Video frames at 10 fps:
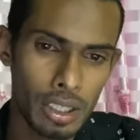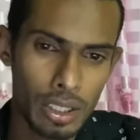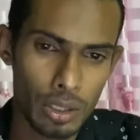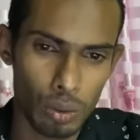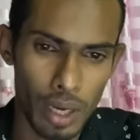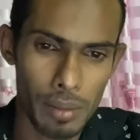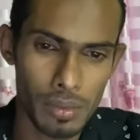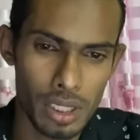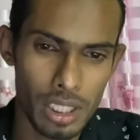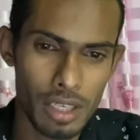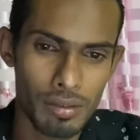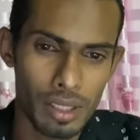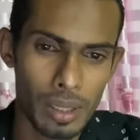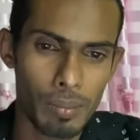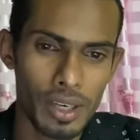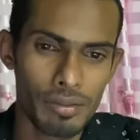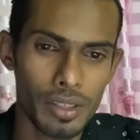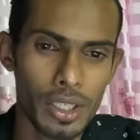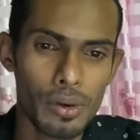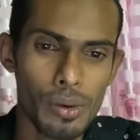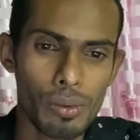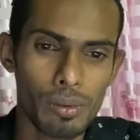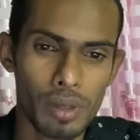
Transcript: So I'm just giving a brief intro